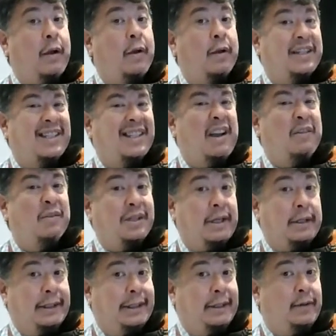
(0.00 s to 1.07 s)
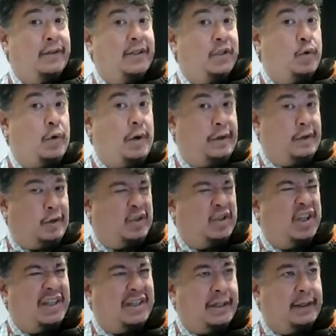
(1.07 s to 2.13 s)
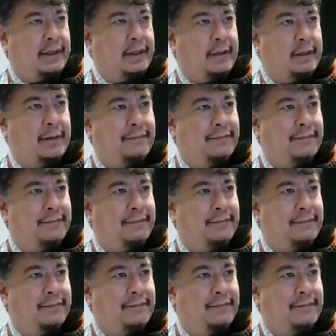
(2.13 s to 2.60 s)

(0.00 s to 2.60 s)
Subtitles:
sounds a little stronger, just a little.